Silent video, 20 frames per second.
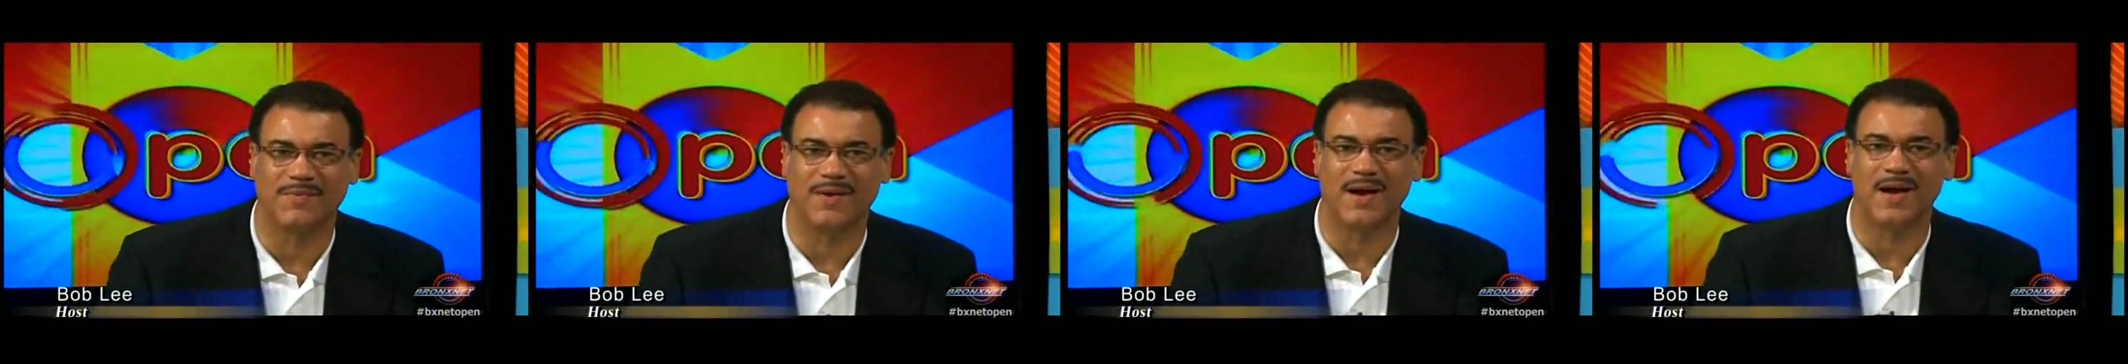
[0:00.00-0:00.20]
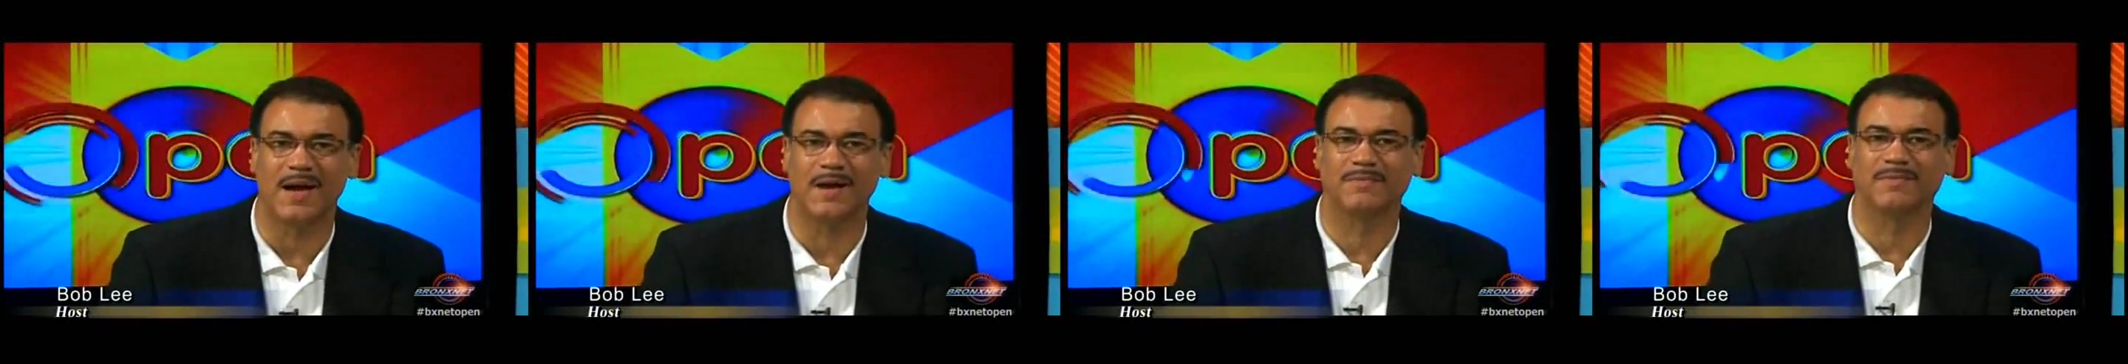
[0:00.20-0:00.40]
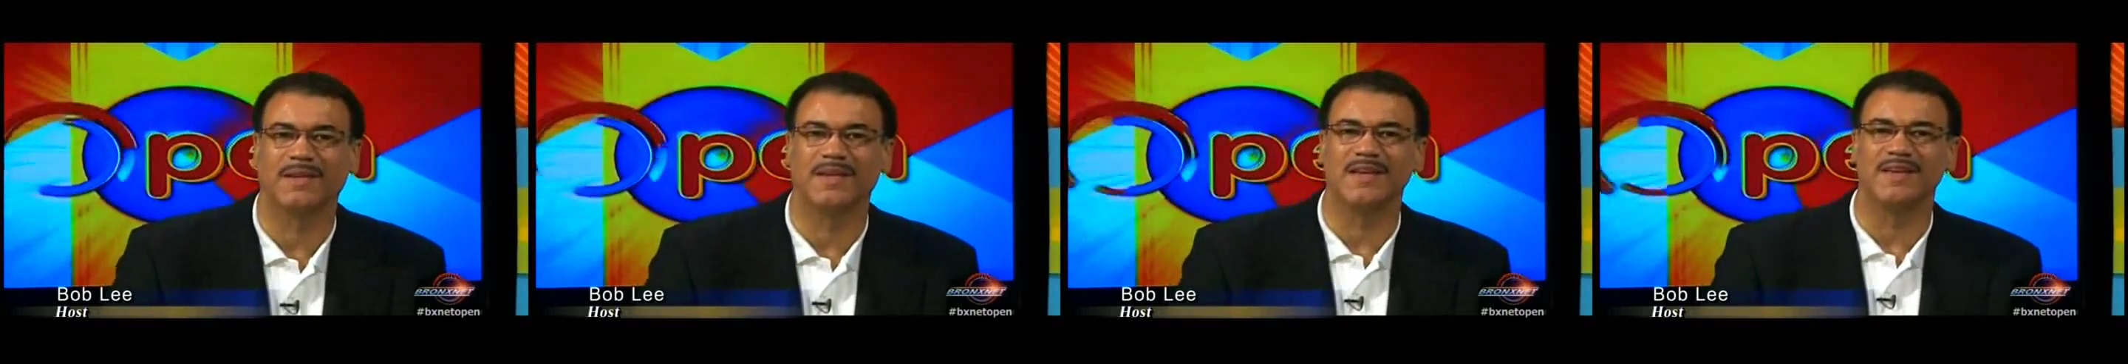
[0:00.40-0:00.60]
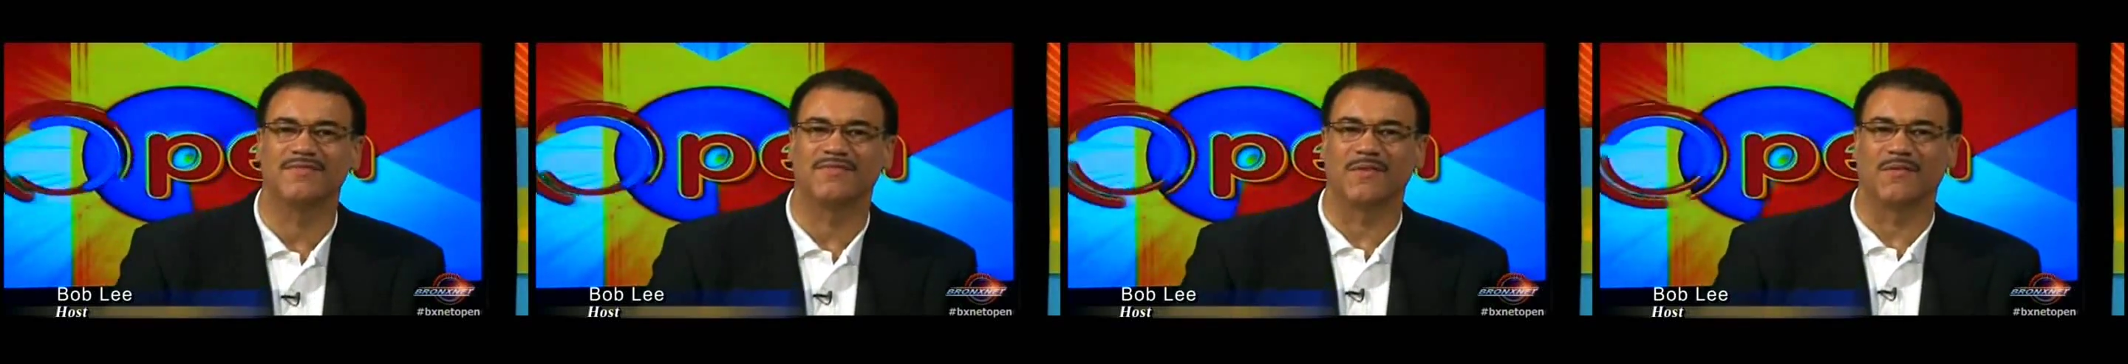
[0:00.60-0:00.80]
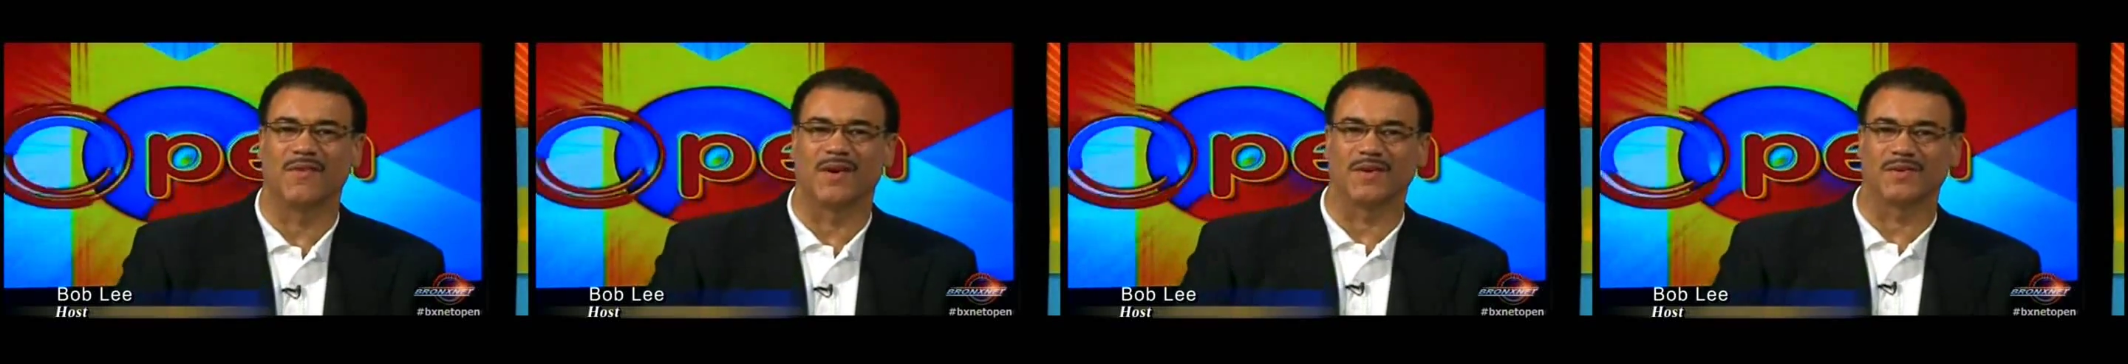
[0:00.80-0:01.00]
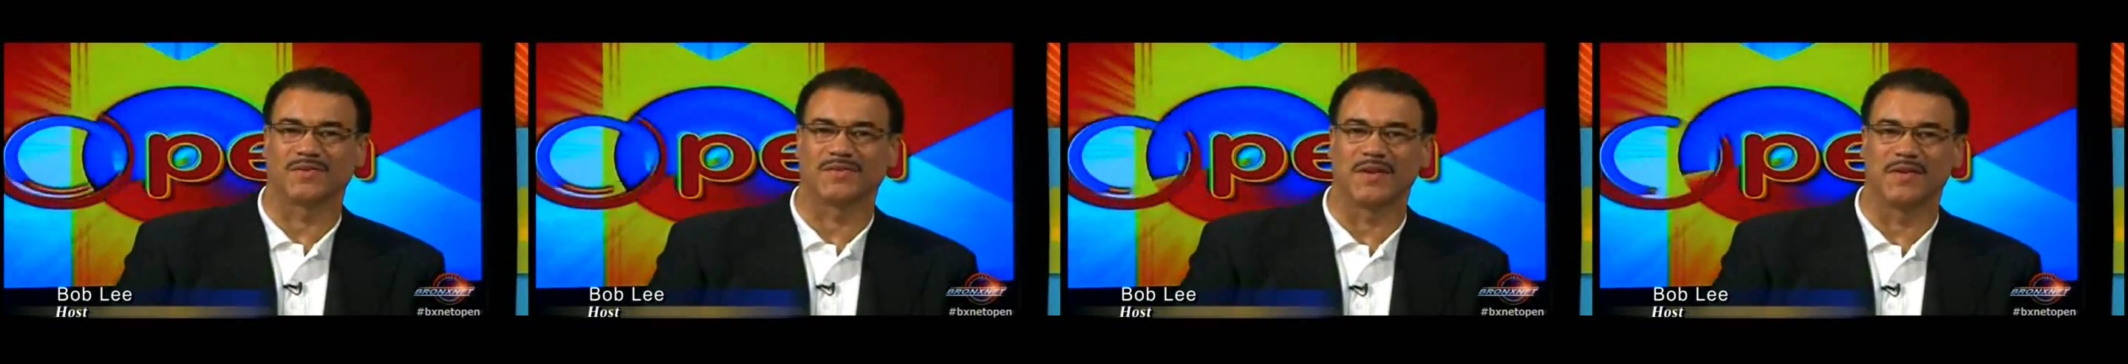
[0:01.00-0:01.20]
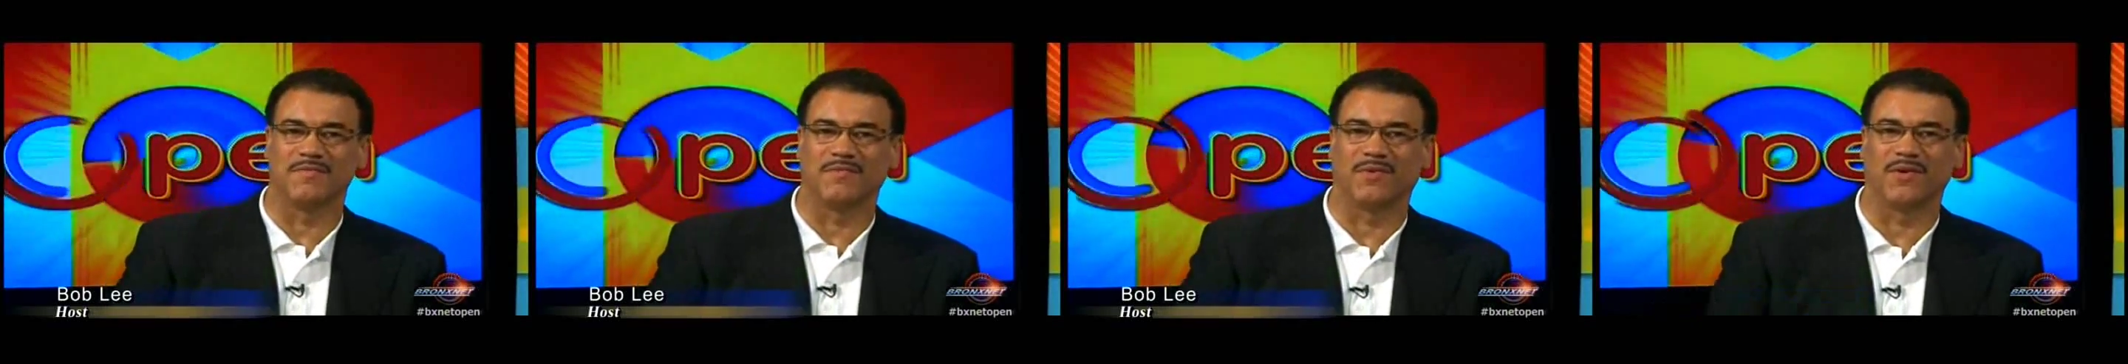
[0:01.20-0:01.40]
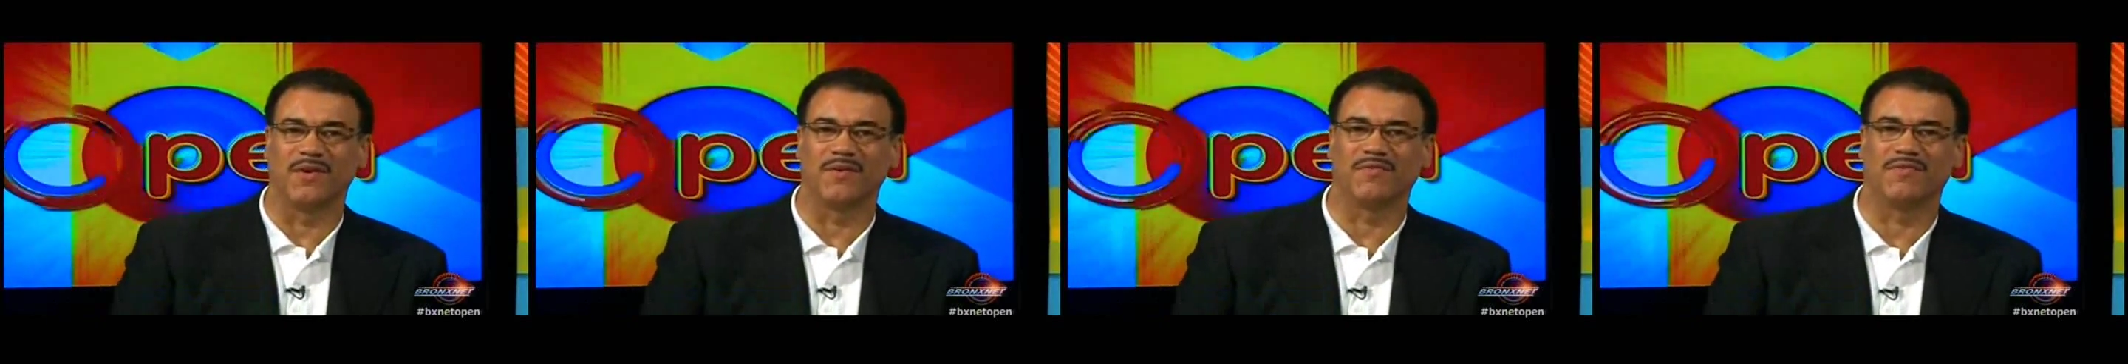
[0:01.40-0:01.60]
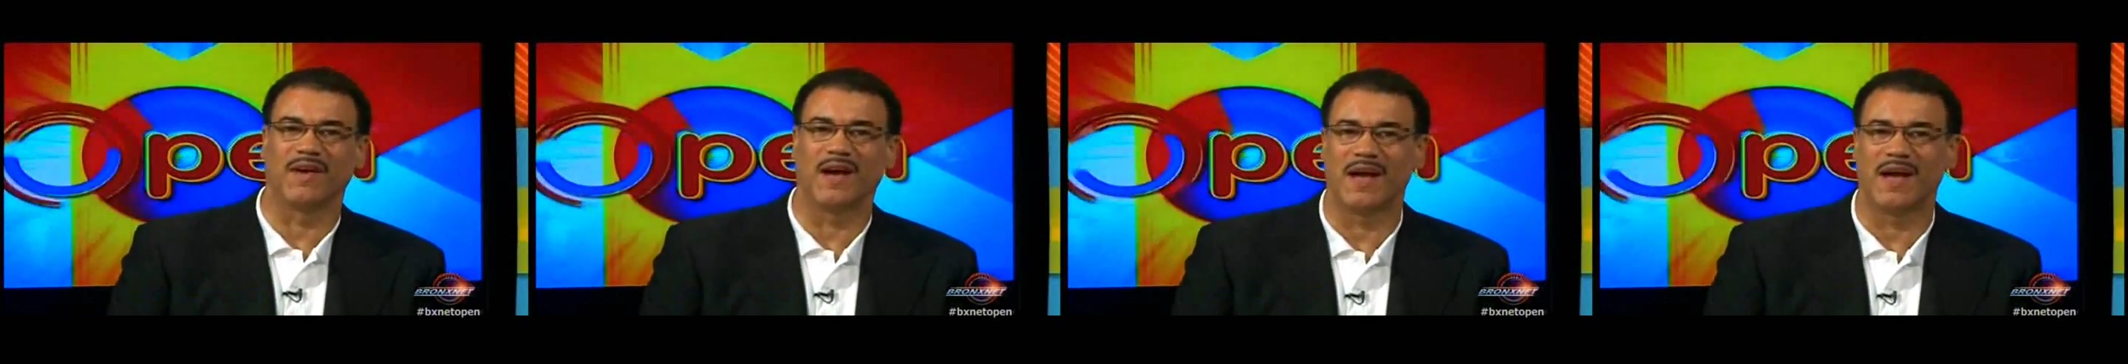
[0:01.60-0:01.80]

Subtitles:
Bob Lee from 107.5